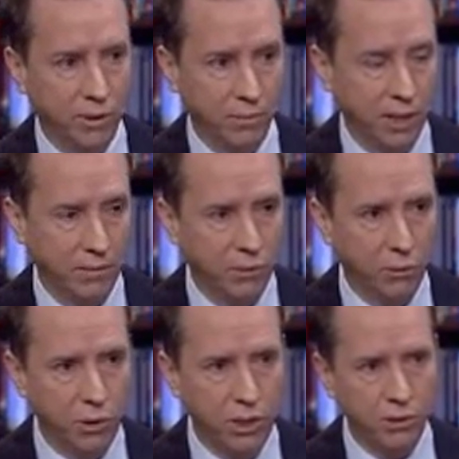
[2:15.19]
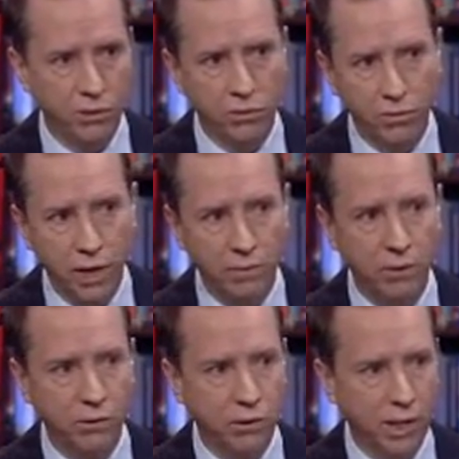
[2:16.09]
sometimes 3 years, 5
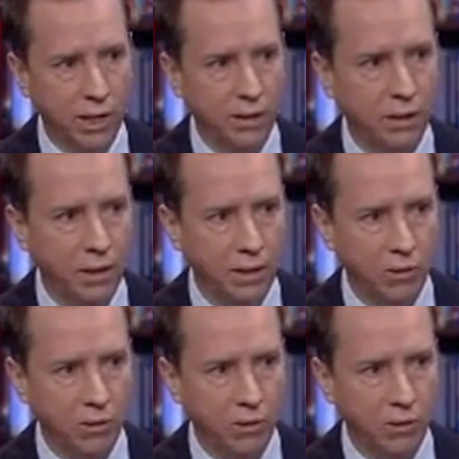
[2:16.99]
years, 10,